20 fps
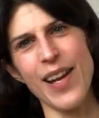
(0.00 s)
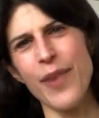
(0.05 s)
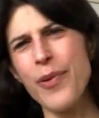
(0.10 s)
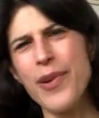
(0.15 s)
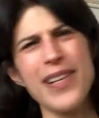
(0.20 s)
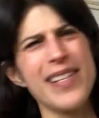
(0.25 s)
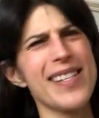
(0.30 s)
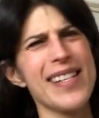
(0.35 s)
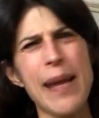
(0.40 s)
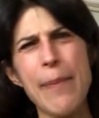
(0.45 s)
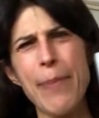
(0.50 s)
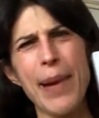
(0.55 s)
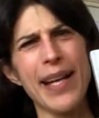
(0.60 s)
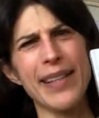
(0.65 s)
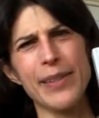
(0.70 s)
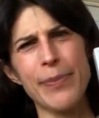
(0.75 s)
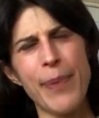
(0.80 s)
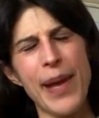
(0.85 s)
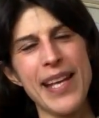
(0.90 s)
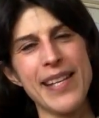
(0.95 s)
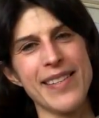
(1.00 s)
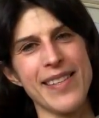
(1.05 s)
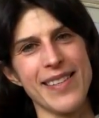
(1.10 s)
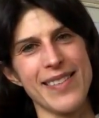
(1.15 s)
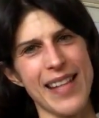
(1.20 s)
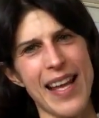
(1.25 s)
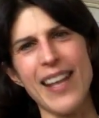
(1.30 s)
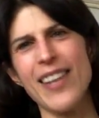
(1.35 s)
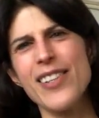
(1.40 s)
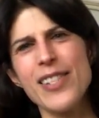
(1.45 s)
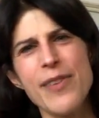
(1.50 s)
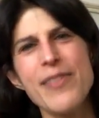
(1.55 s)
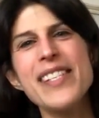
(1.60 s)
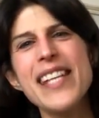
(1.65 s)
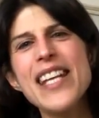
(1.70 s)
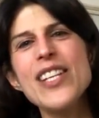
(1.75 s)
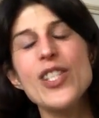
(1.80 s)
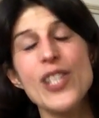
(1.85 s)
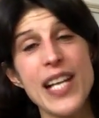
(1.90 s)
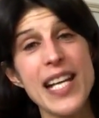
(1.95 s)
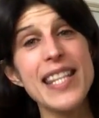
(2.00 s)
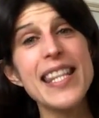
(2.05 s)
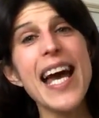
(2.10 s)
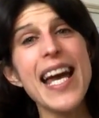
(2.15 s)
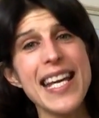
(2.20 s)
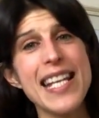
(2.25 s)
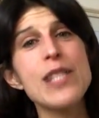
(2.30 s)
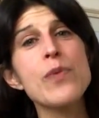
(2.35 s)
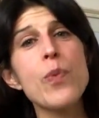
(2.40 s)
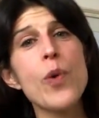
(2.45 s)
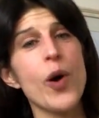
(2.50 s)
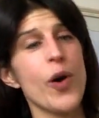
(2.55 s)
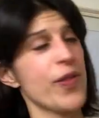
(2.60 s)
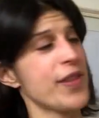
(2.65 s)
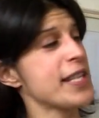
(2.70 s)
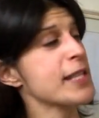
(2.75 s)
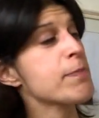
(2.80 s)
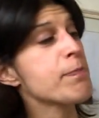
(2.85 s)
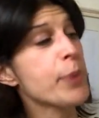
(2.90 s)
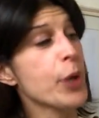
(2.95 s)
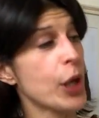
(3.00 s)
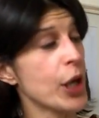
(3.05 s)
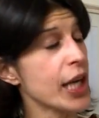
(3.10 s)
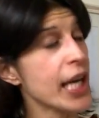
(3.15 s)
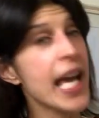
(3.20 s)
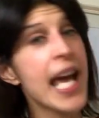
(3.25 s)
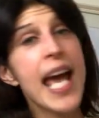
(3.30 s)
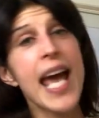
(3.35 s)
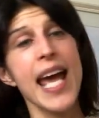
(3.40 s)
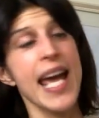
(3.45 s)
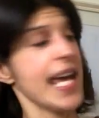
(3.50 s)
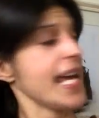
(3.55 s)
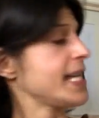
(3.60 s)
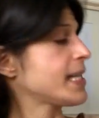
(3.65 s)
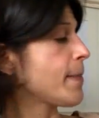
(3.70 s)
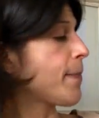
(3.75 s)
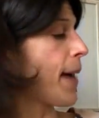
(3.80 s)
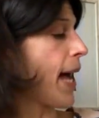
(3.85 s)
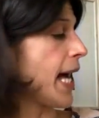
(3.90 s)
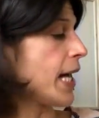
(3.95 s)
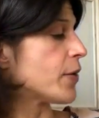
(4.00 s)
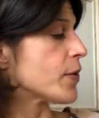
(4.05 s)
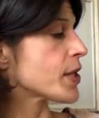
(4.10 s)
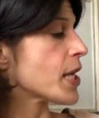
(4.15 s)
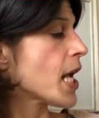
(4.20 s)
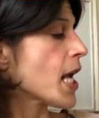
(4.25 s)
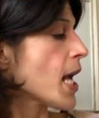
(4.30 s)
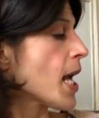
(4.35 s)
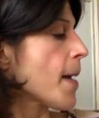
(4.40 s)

I want to say back to basics there, because essentially that is what this book is about.